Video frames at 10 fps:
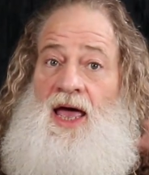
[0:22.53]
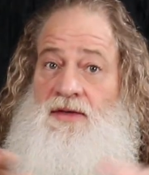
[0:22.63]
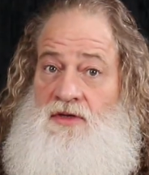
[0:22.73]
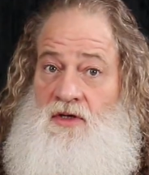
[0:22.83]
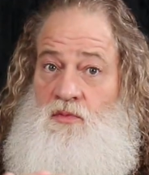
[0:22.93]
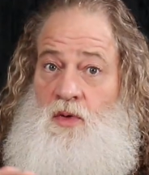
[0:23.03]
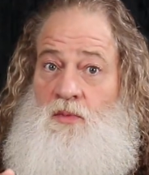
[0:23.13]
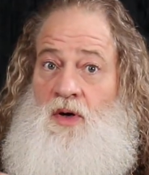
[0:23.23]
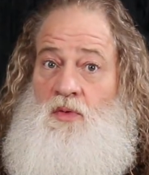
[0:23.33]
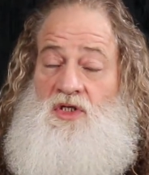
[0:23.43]
when
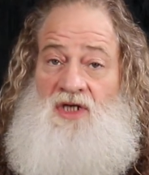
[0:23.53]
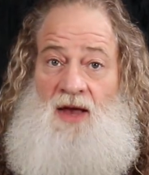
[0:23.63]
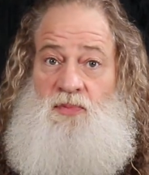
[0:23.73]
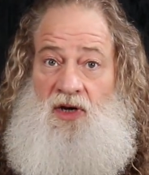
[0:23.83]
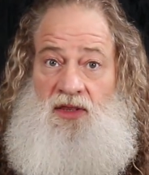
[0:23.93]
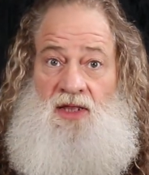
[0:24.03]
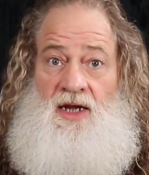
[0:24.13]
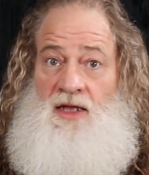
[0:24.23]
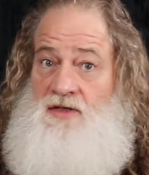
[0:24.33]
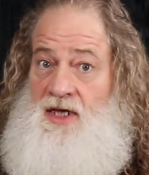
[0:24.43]
we were separate,
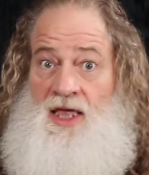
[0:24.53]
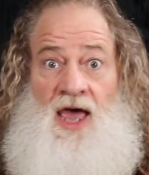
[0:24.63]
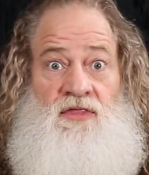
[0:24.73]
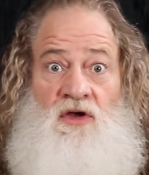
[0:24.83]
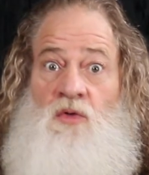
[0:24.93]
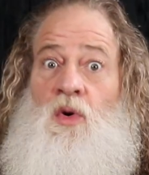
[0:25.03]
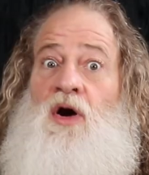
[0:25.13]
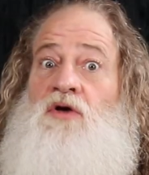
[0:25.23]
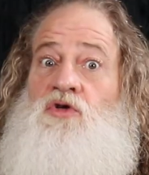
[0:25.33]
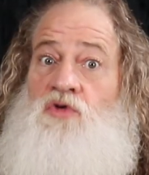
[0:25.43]
that together
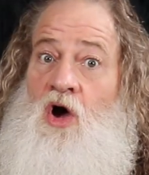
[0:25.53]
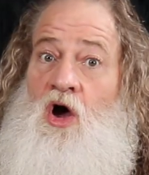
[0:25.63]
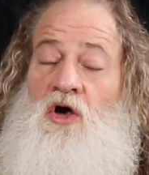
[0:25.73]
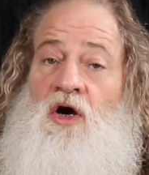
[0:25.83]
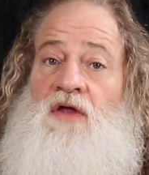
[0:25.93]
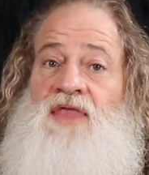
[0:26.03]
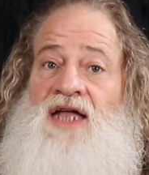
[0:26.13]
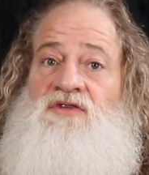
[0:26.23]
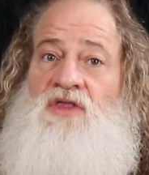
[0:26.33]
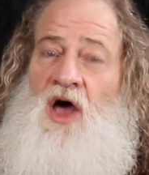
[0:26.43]
we're stronger. And
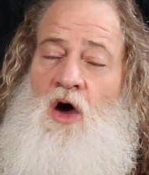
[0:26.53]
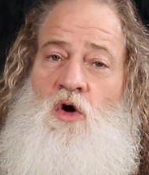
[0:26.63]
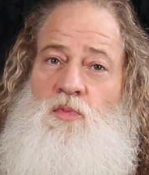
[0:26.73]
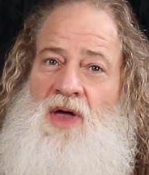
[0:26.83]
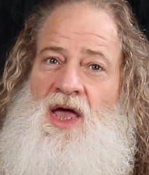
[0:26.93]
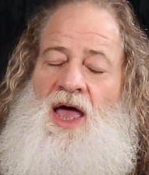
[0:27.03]
that's the hope.